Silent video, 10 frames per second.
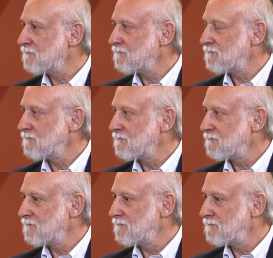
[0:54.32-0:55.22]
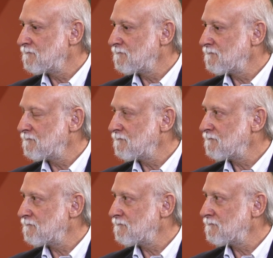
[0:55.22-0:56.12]

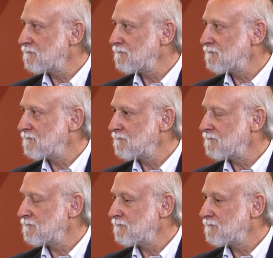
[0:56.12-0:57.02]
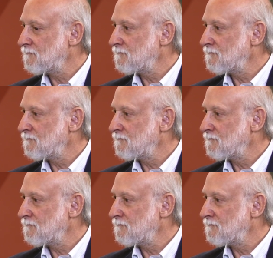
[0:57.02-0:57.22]
(not speaking)